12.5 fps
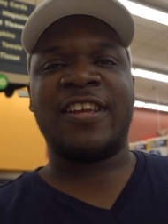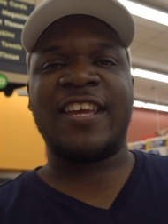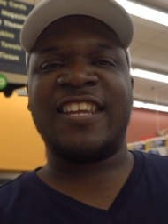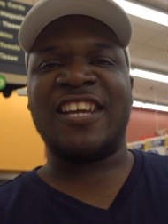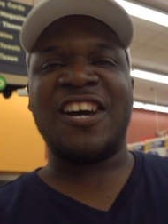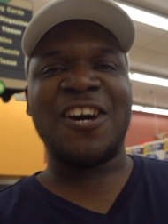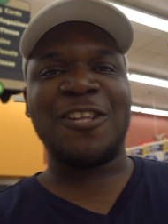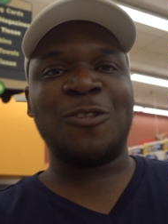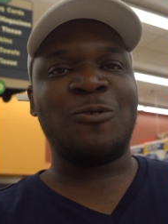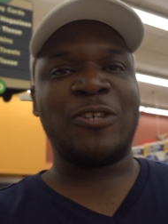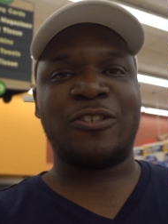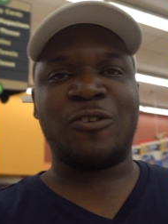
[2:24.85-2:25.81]
and the
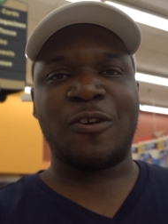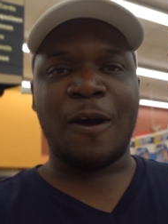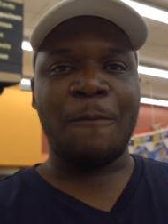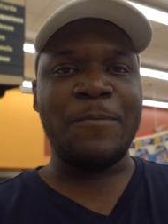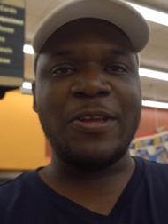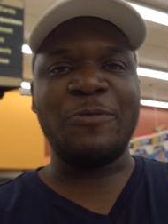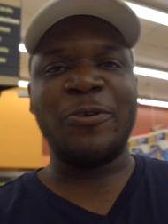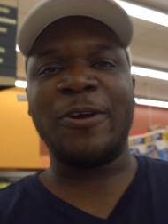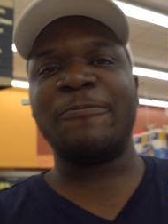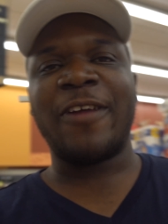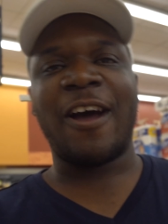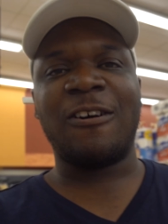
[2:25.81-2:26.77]
other ones will be
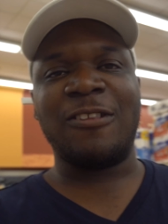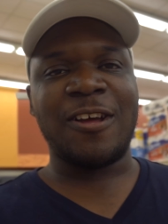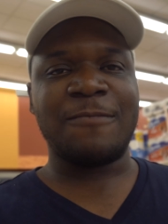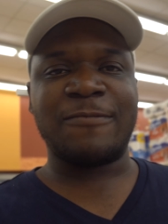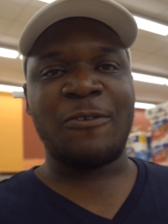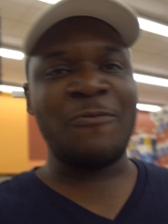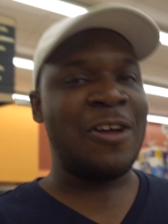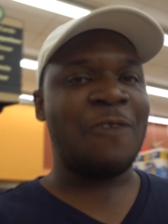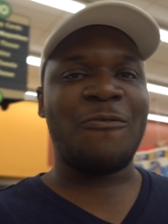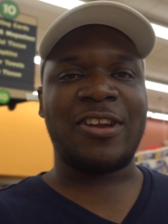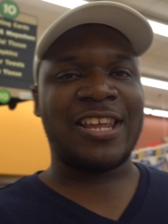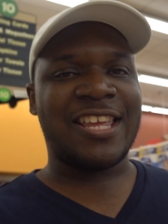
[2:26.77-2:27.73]
ripped all up so we
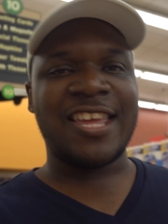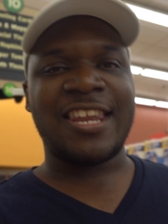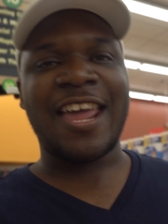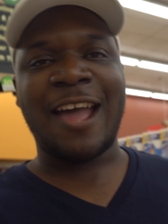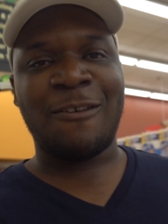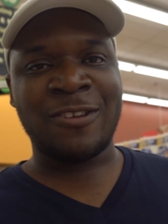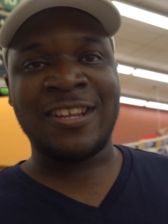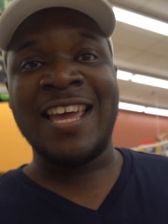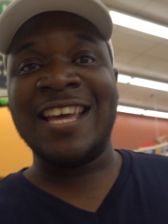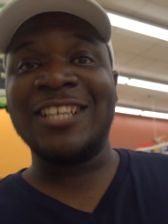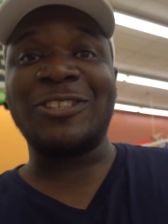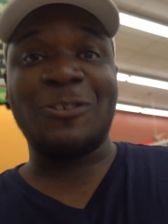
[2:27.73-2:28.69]
don't want to get that one
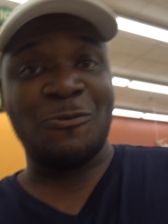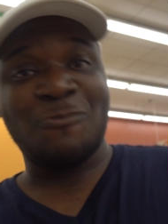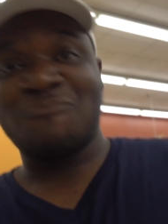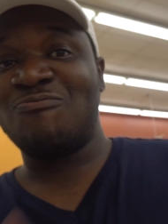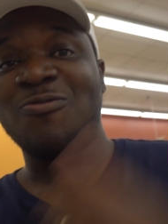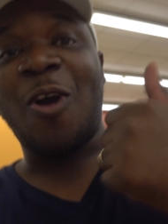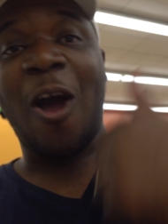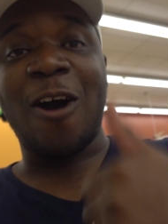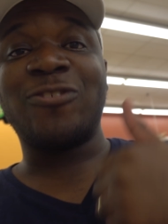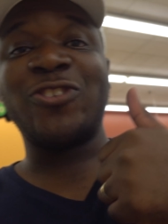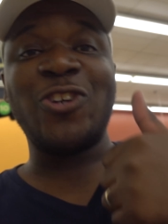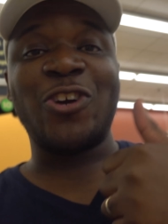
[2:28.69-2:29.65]
so
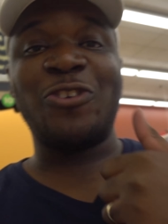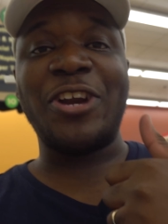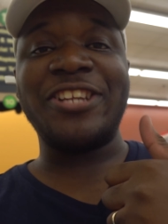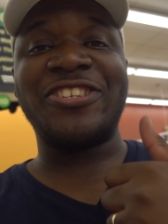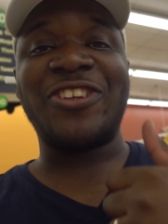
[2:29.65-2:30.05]
off to a great